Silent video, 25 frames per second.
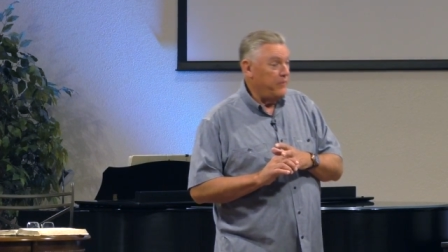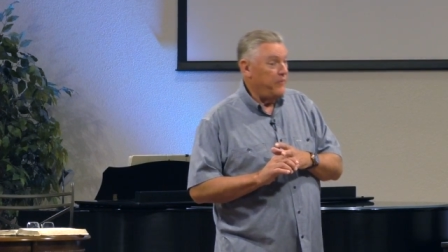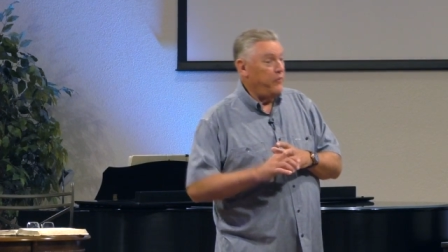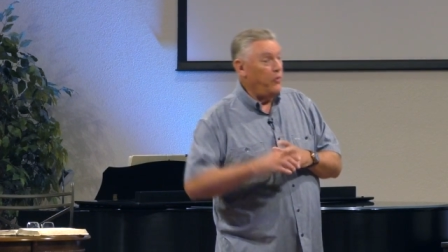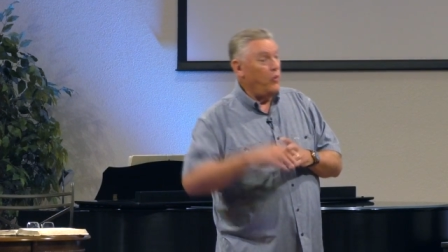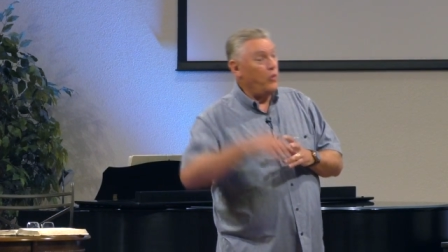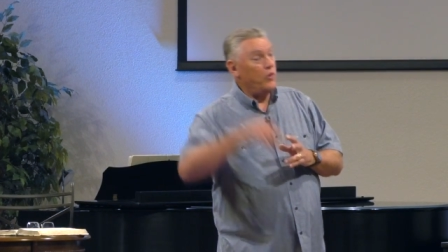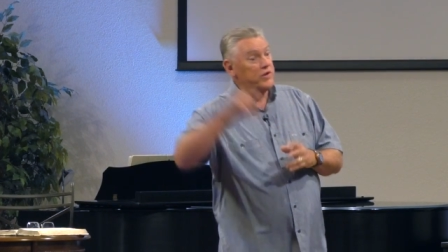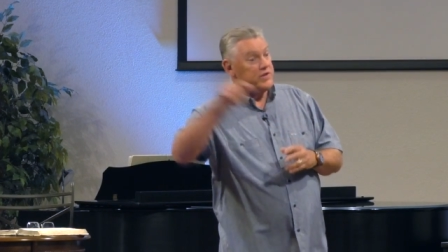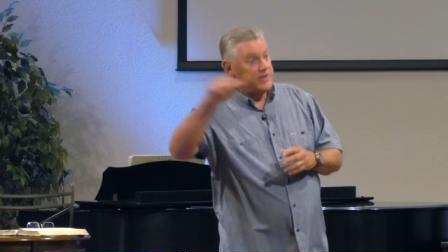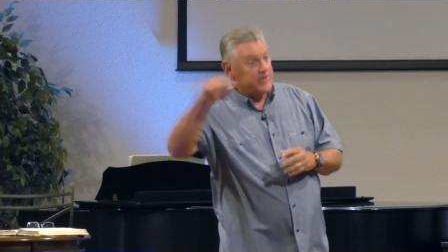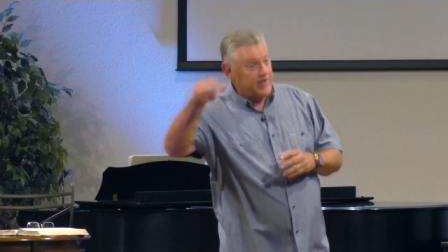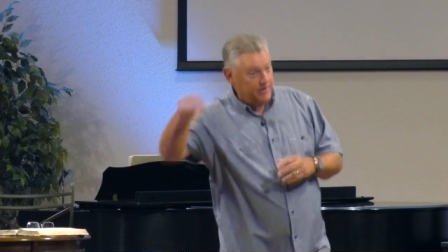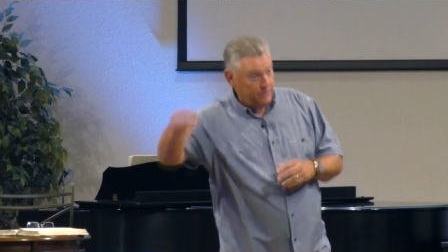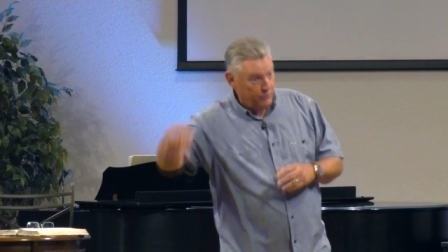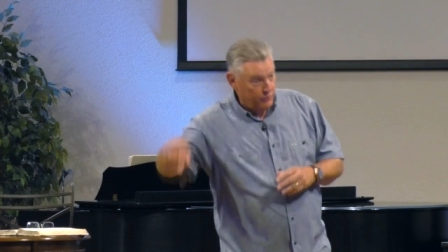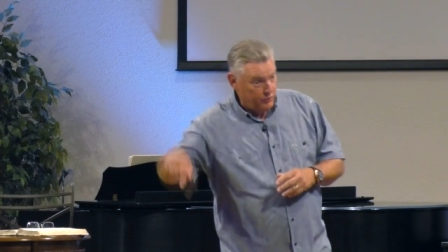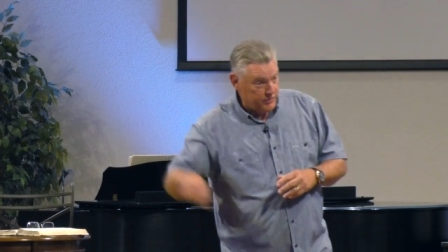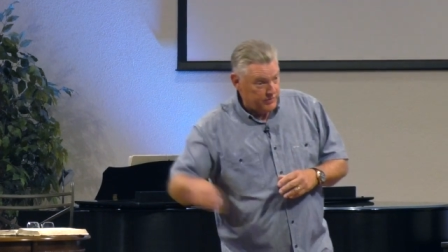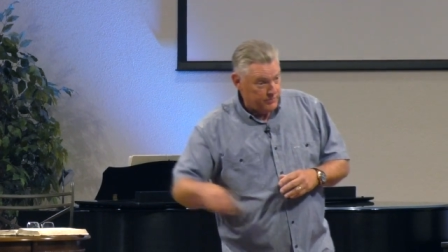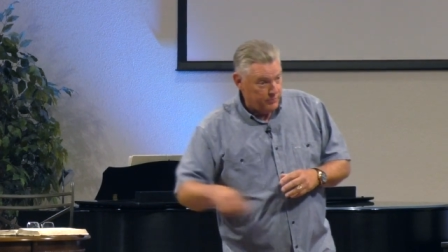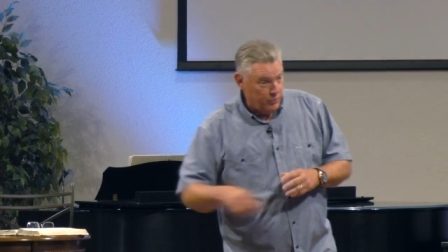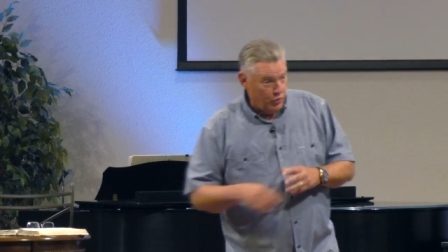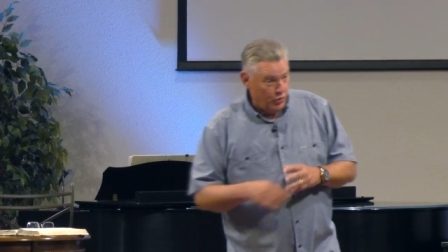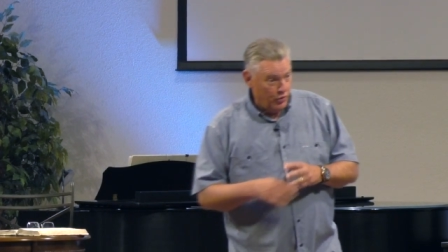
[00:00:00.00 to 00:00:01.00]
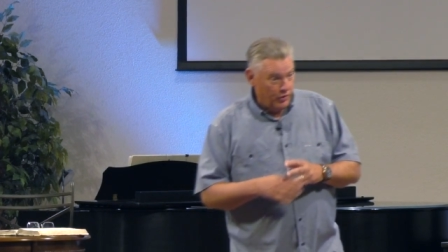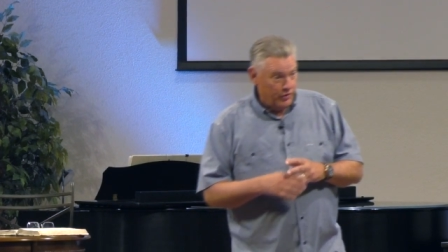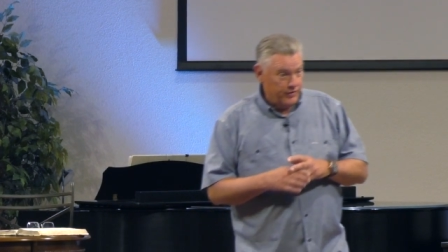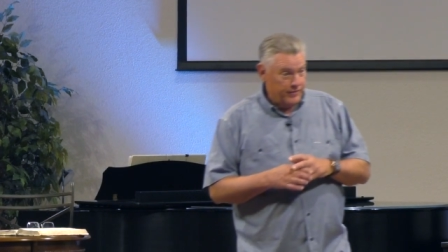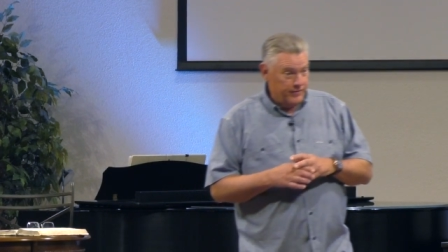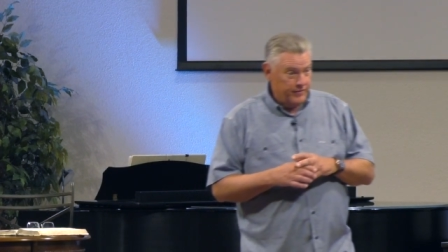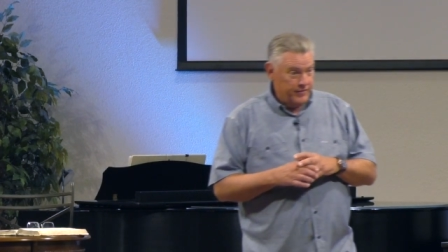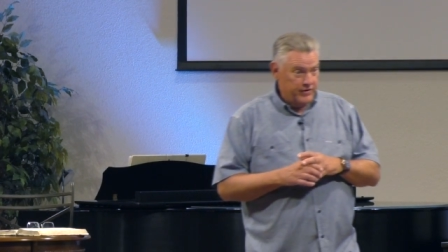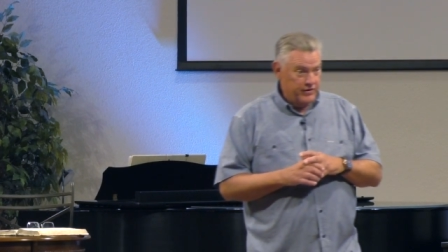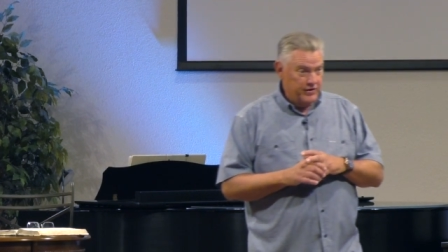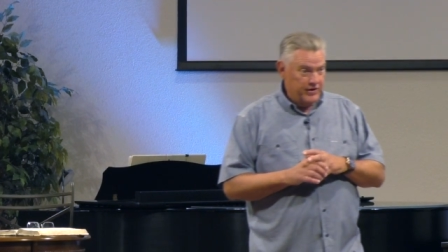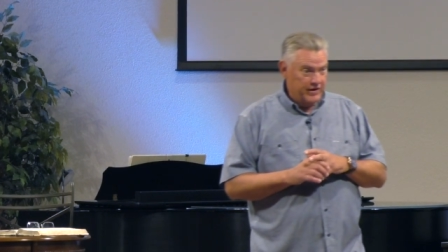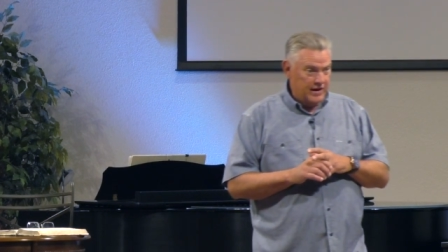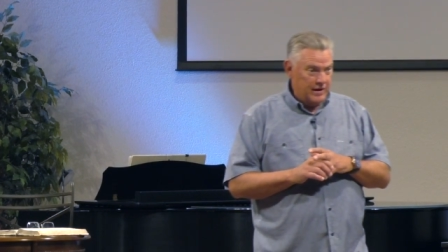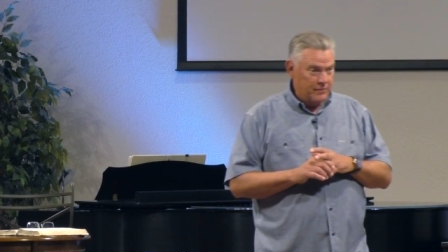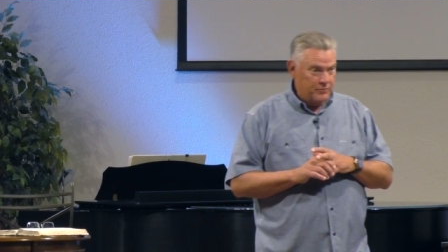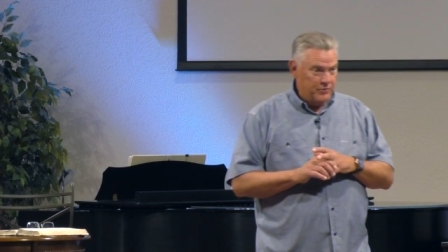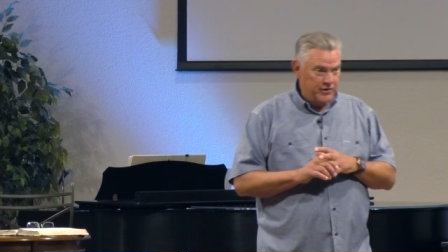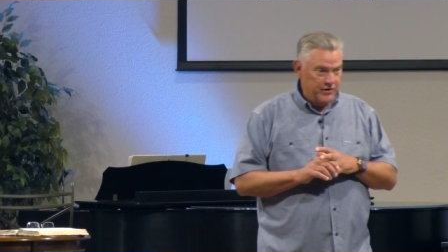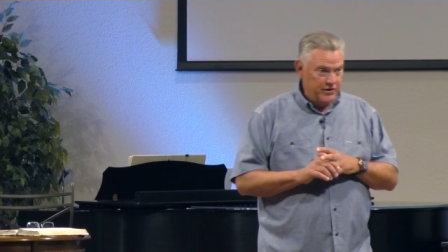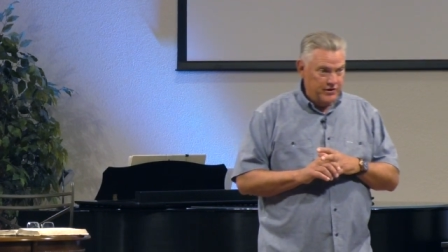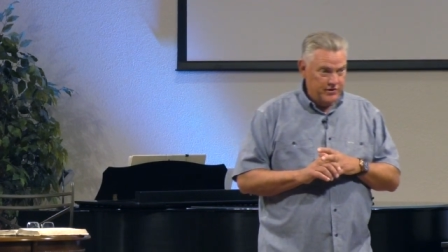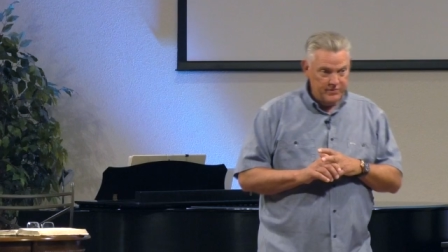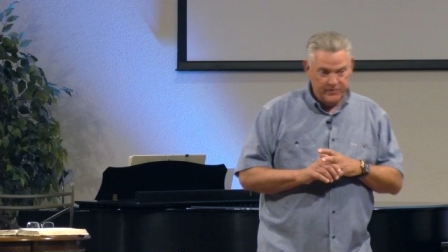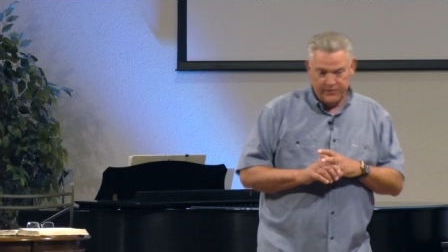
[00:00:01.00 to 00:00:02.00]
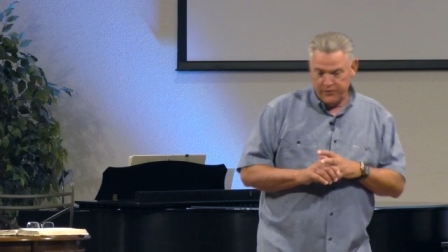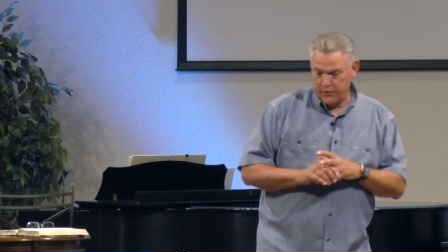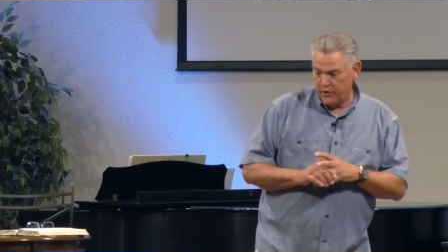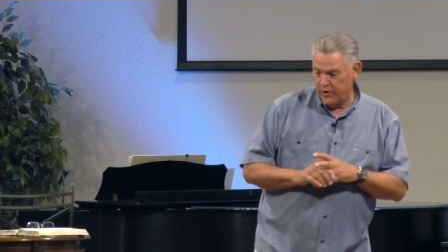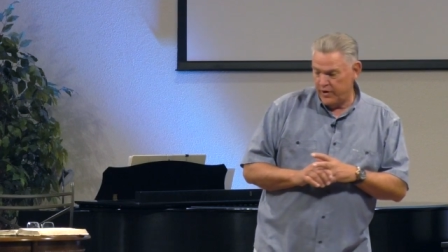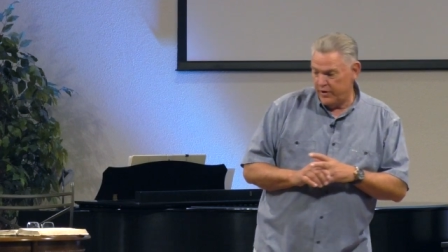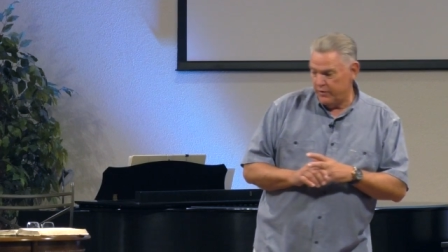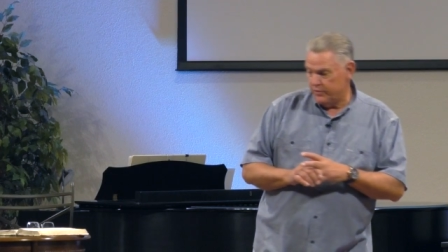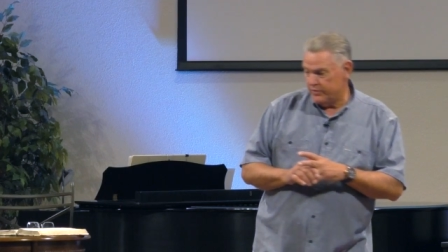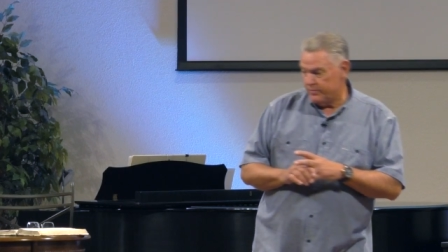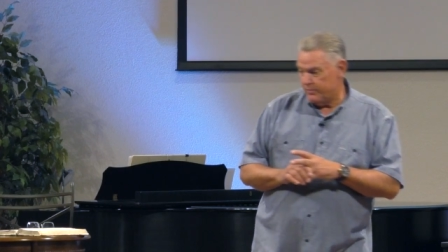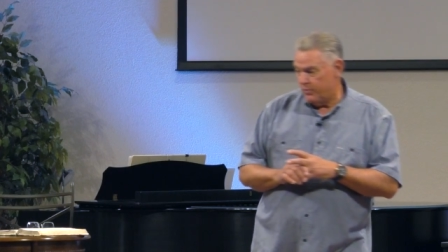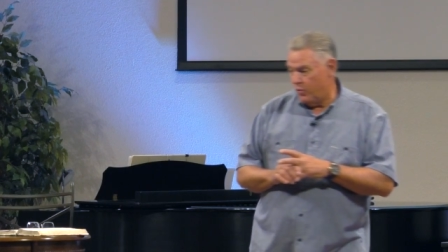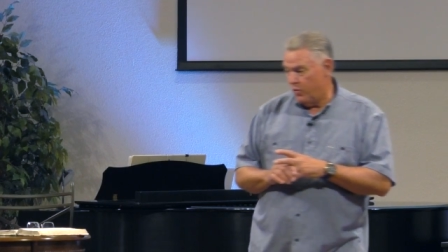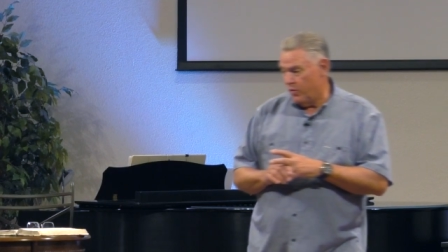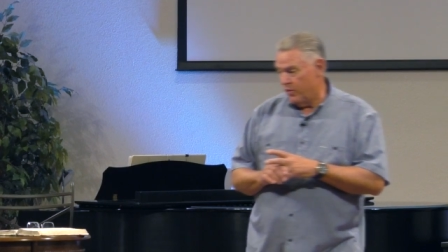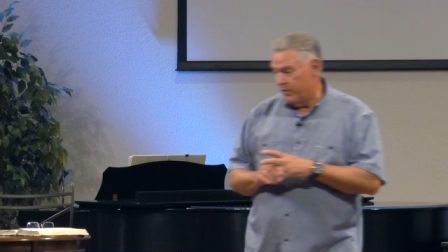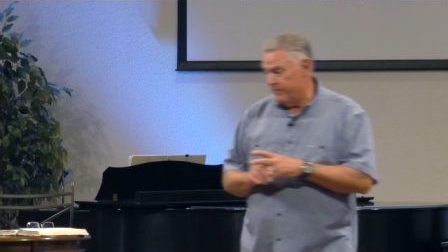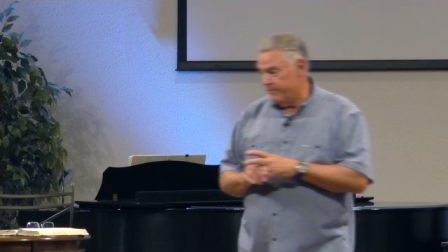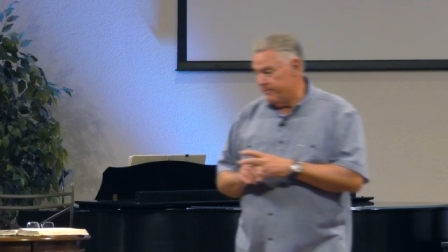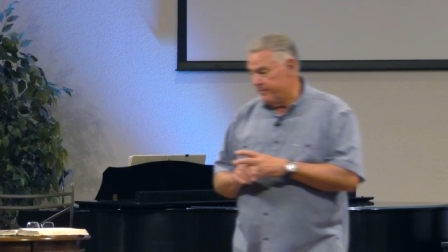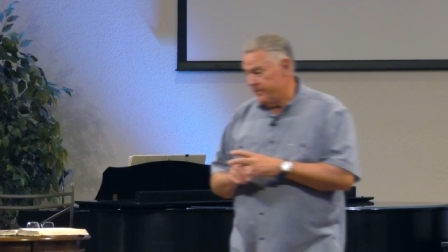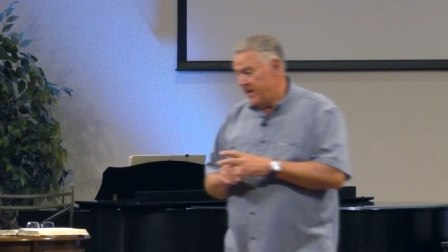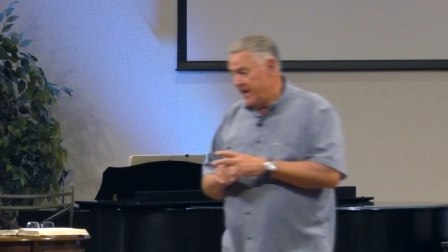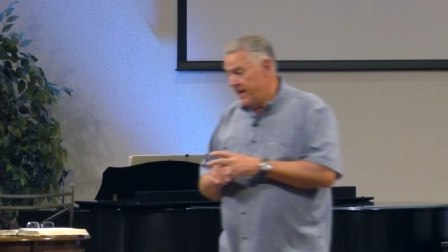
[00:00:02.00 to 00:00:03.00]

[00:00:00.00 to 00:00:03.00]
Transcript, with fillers: before Stephen was born, a couple years before he was born.